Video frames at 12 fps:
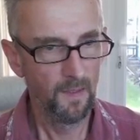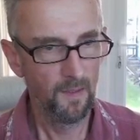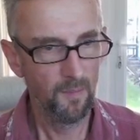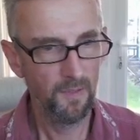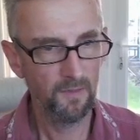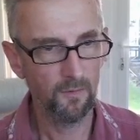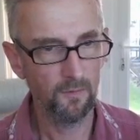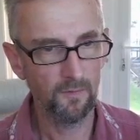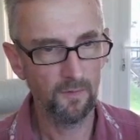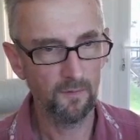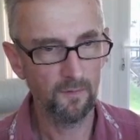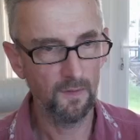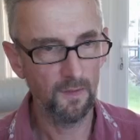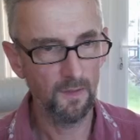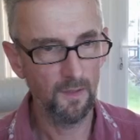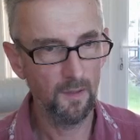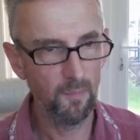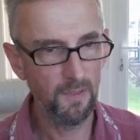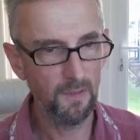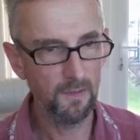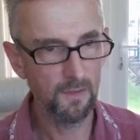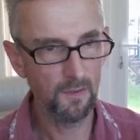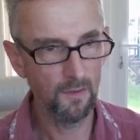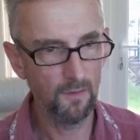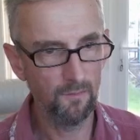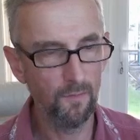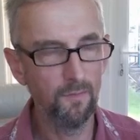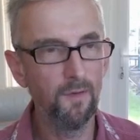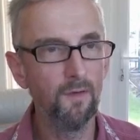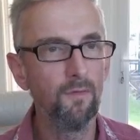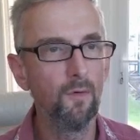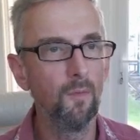Pixel 6C BD Sharp 454,